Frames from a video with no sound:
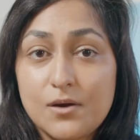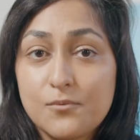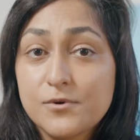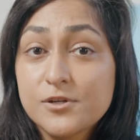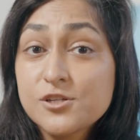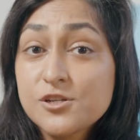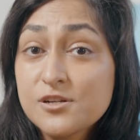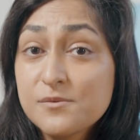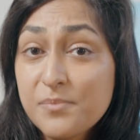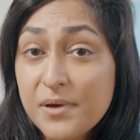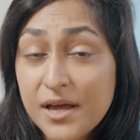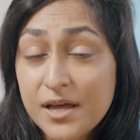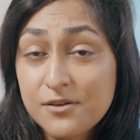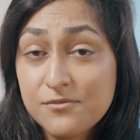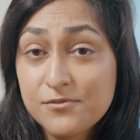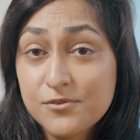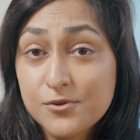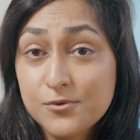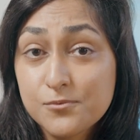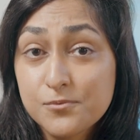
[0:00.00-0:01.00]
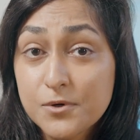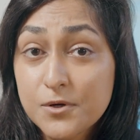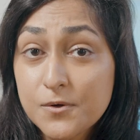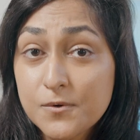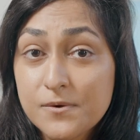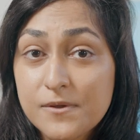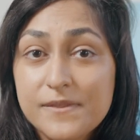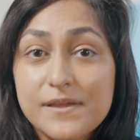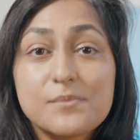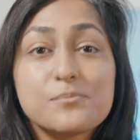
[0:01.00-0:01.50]
Richard Banfield
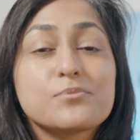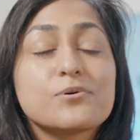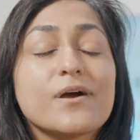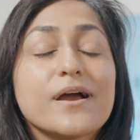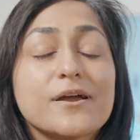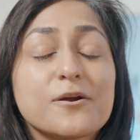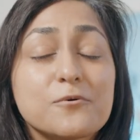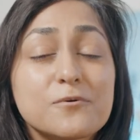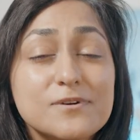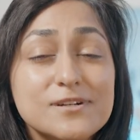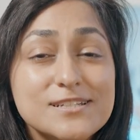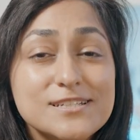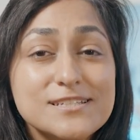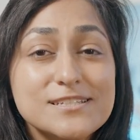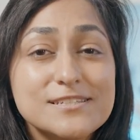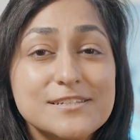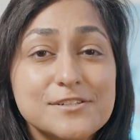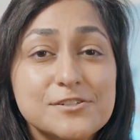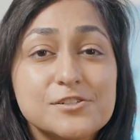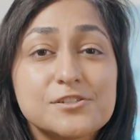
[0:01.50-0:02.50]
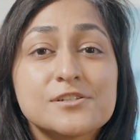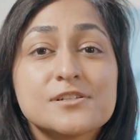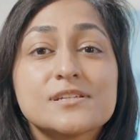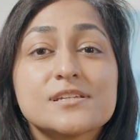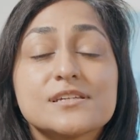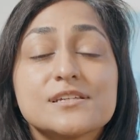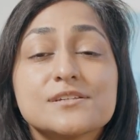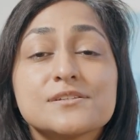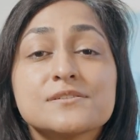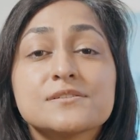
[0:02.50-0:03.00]
wrote that prioritization
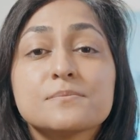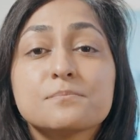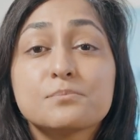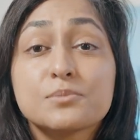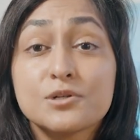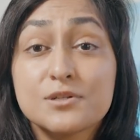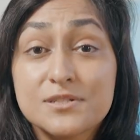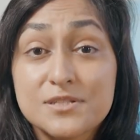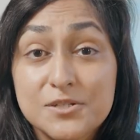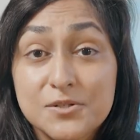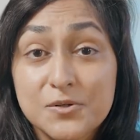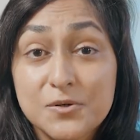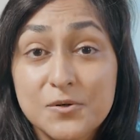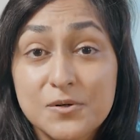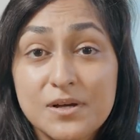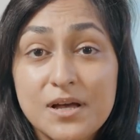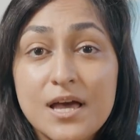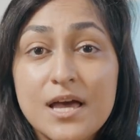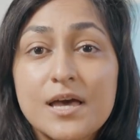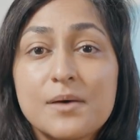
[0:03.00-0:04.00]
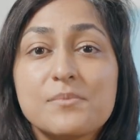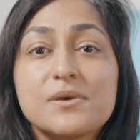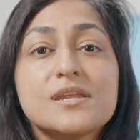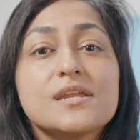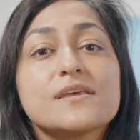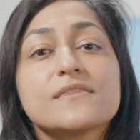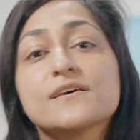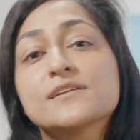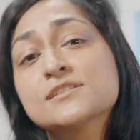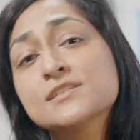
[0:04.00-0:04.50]
is personal,
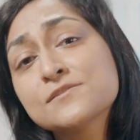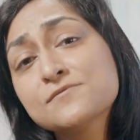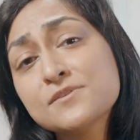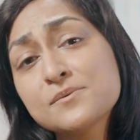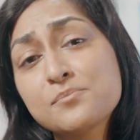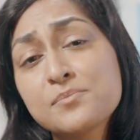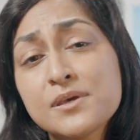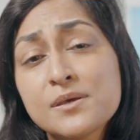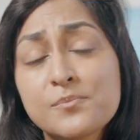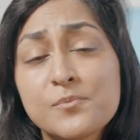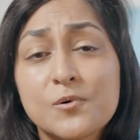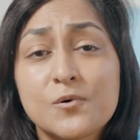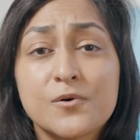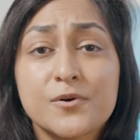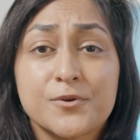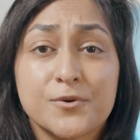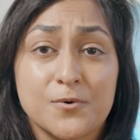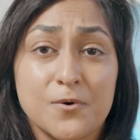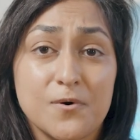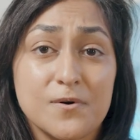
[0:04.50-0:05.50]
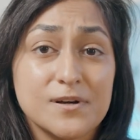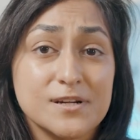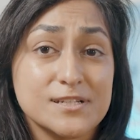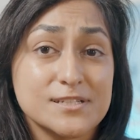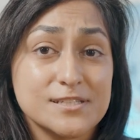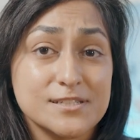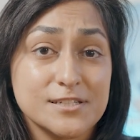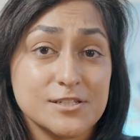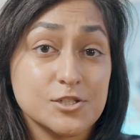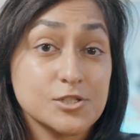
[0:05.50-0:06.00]
meaning that different people in your
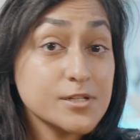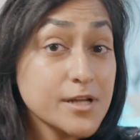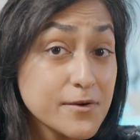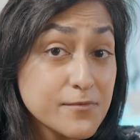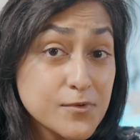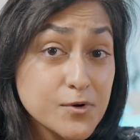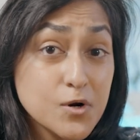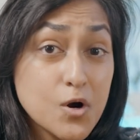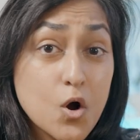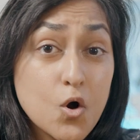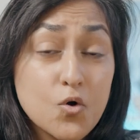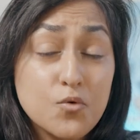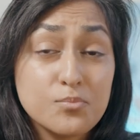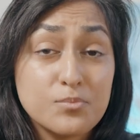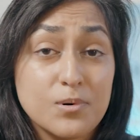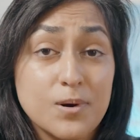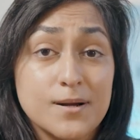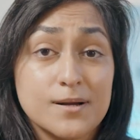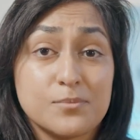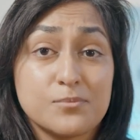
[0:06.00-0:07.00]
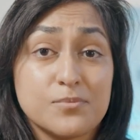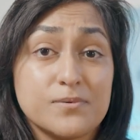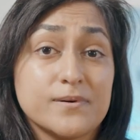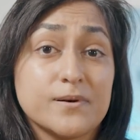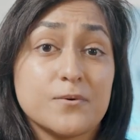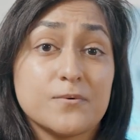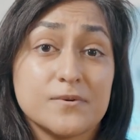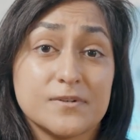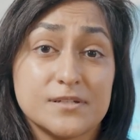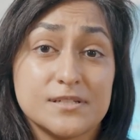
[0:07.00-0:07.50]
organization have their own product
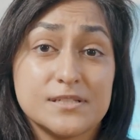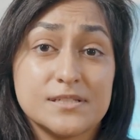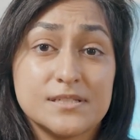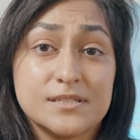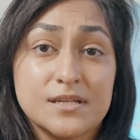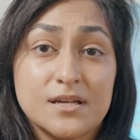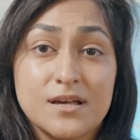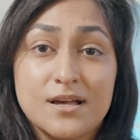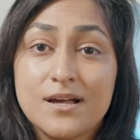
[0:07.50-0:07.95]
priorities.